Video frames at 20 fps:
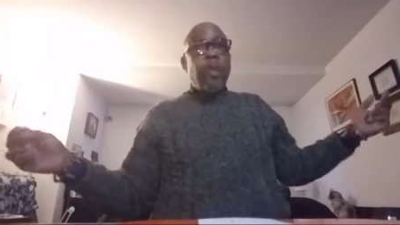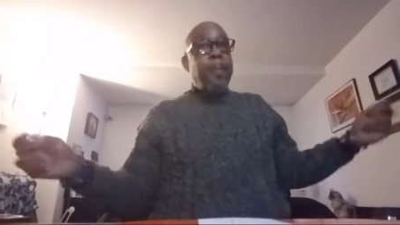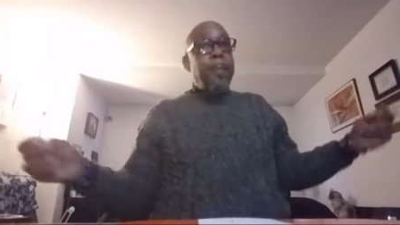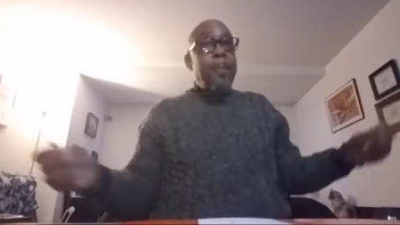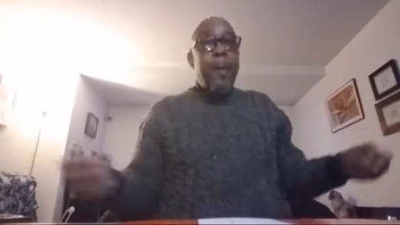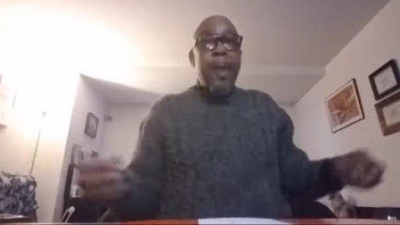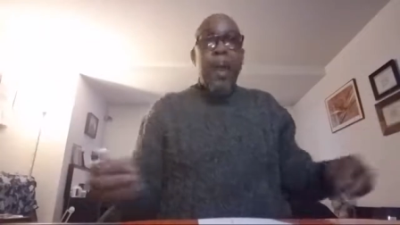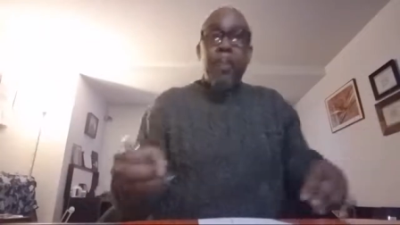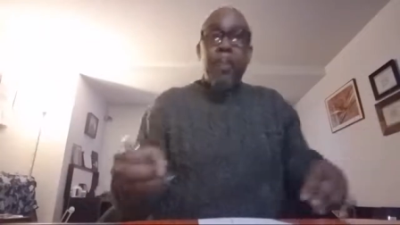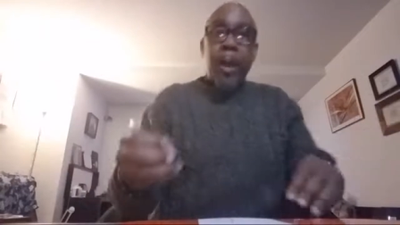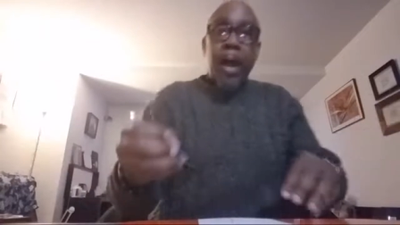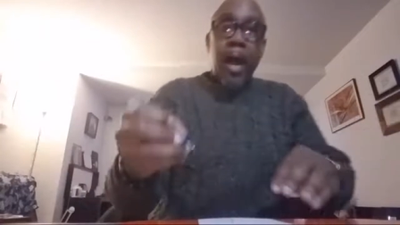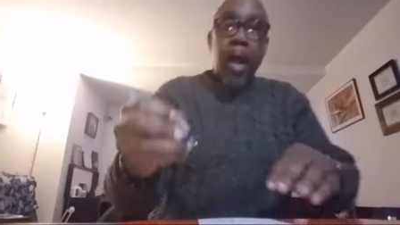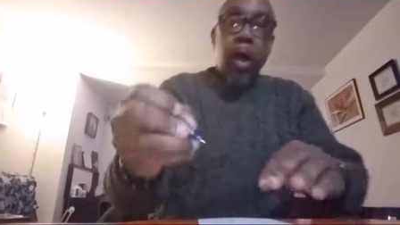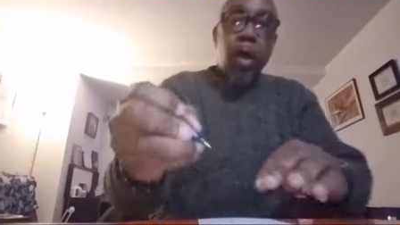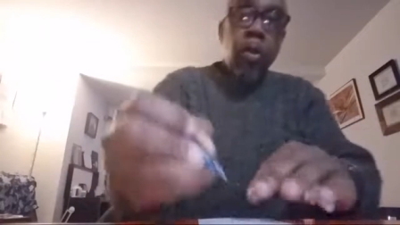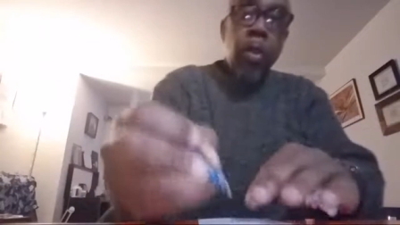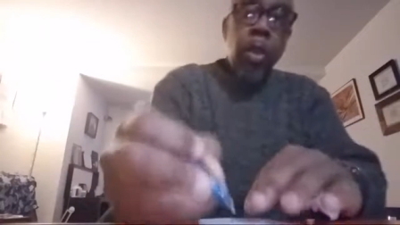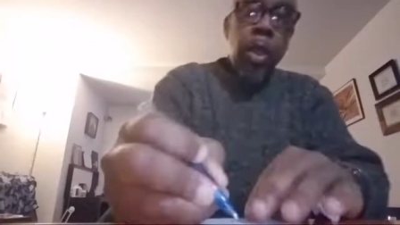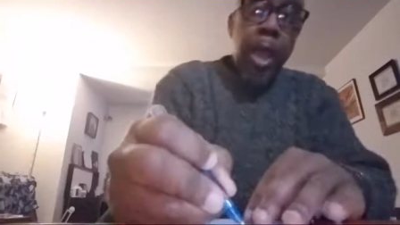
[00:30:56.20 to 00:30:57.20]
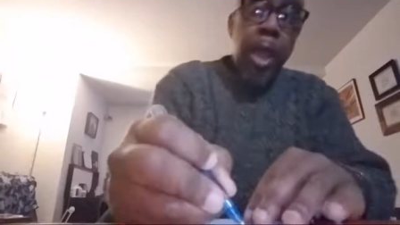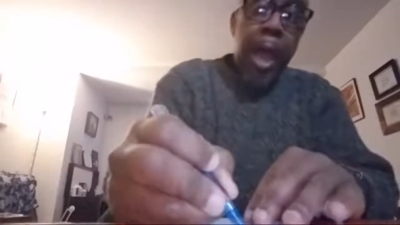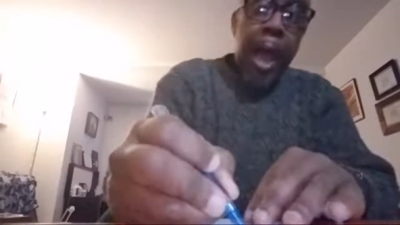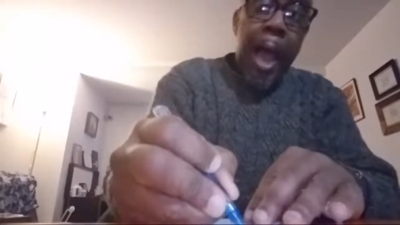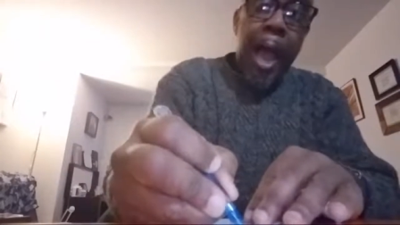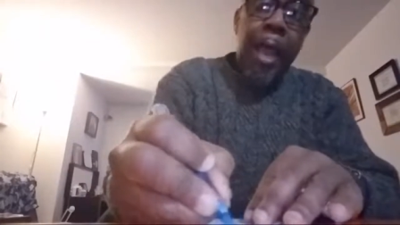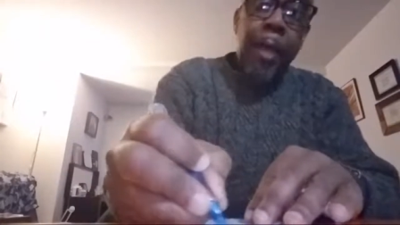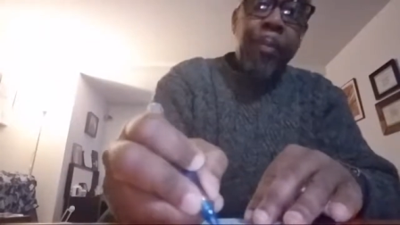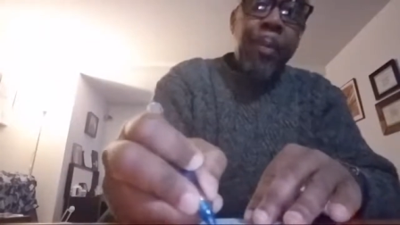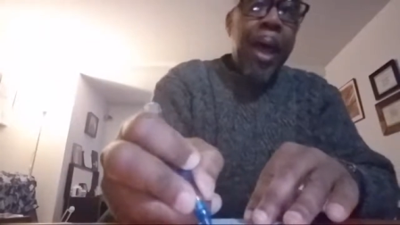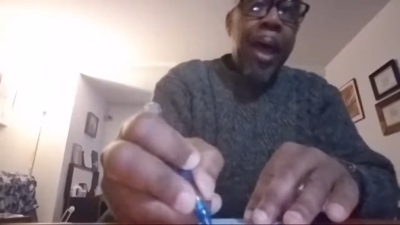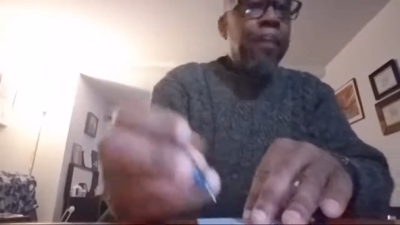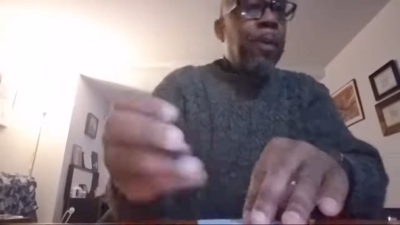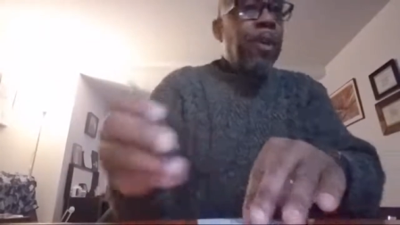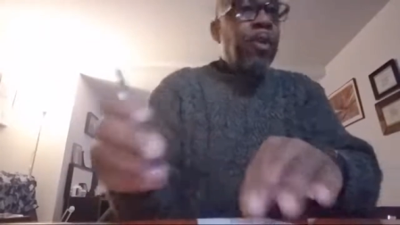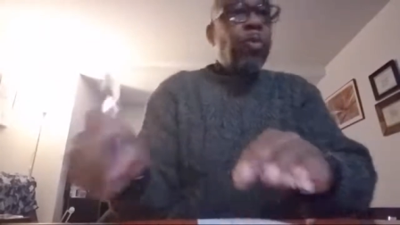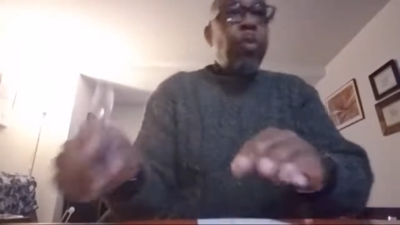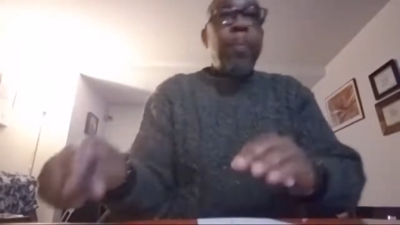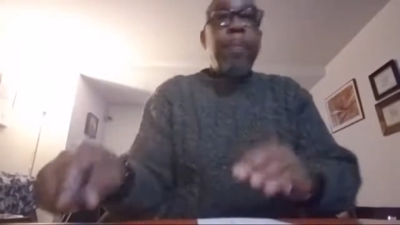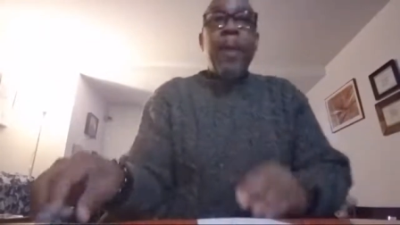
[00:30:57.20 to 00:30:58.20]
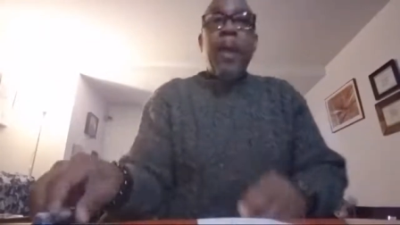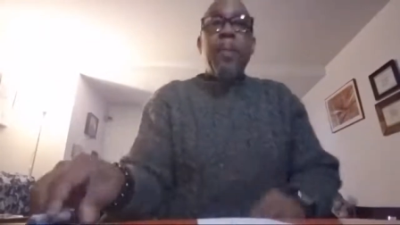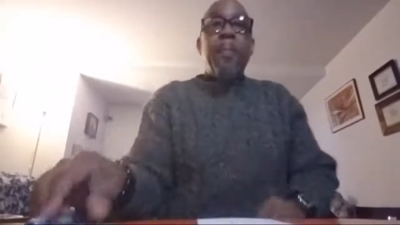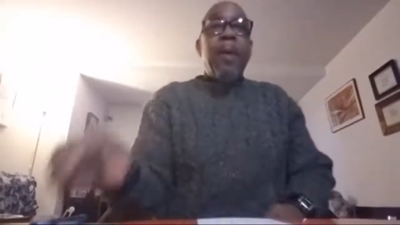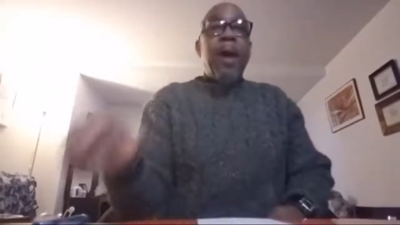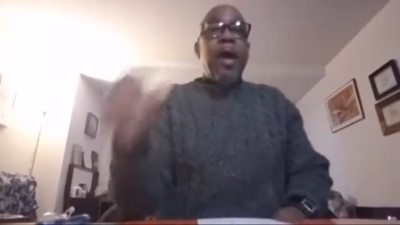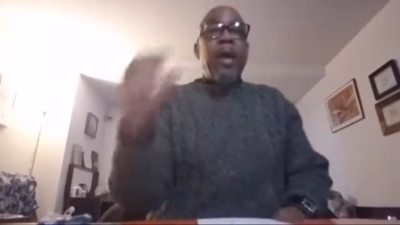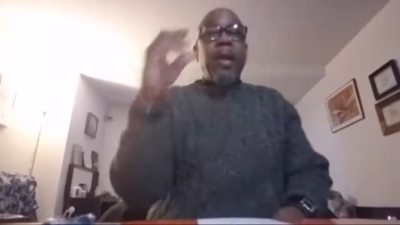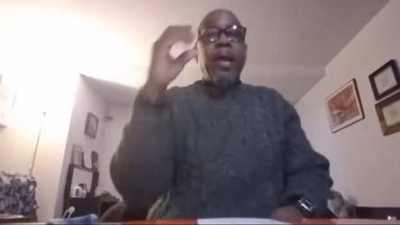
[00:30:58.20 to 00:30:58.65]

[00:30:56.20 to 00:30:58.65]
give me PayPal. I am not messing with PayPal